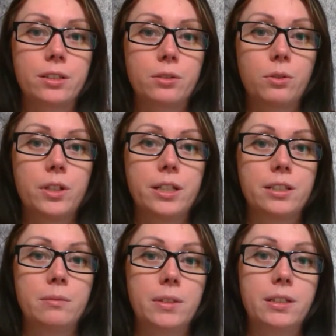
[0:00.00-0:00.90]
and according
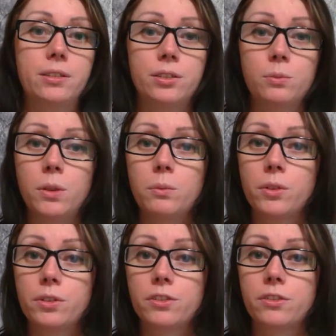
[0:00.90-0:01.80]
to me, this is what
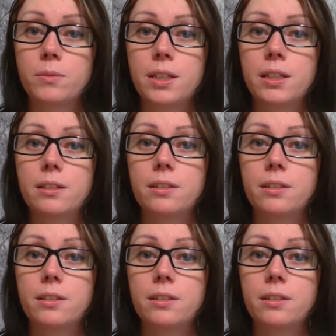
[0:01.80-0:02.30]
works for me.